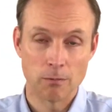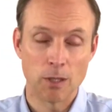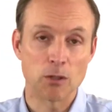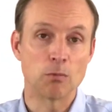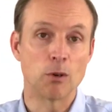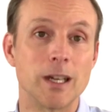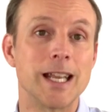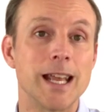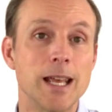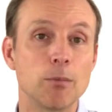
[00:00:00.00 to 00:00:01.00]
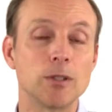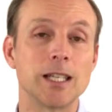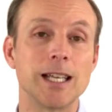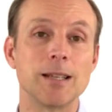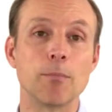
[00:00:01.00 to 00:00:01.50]
much enabled
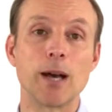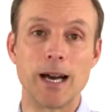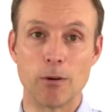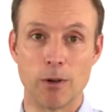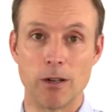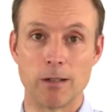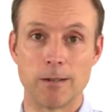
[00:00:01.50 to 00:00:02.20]
and empowered.